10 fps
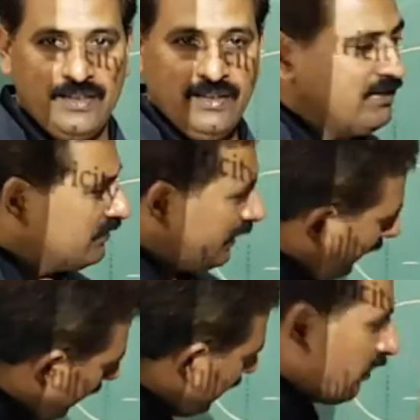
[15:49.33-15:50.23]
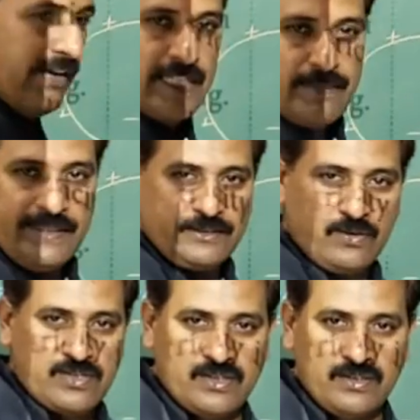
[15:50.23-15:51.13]
This is again knowledge-based
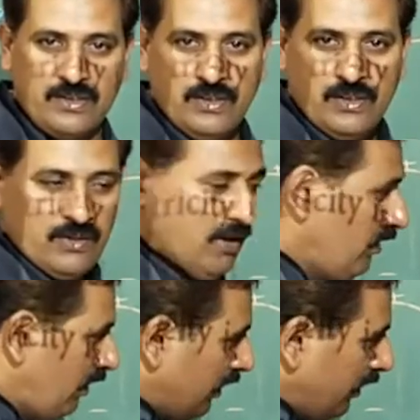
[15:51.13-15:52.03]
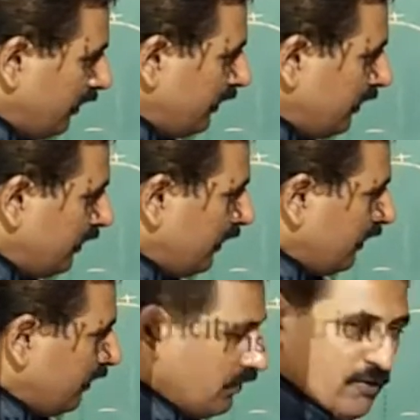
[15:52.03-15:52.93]
question. You have
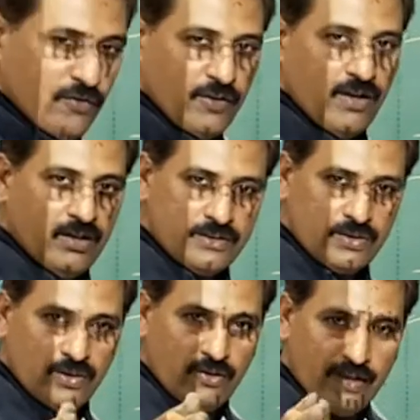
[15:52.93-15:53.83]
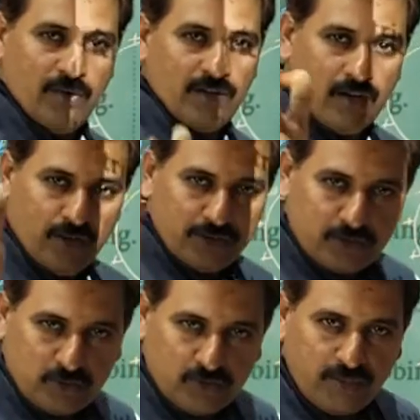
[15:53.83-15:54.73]
learned, if you have gone
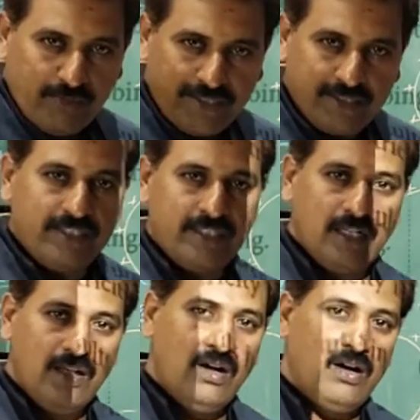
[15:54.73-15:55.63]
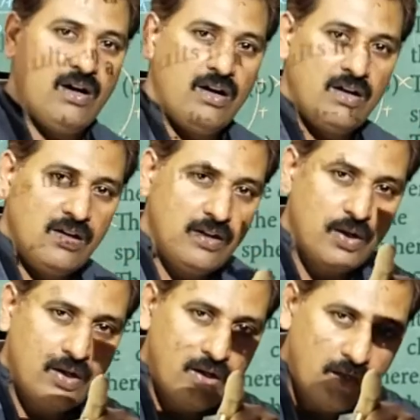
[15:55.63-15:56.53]
through the material
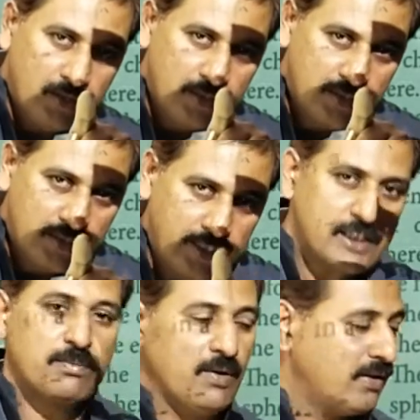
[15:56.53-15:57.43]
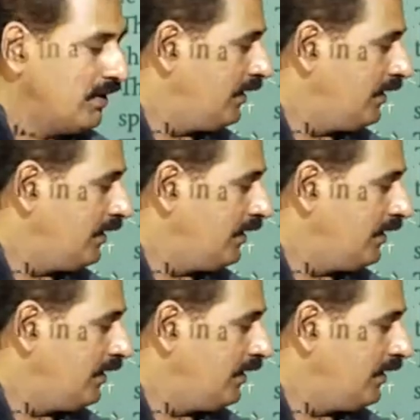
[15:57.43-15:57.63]
or textbook,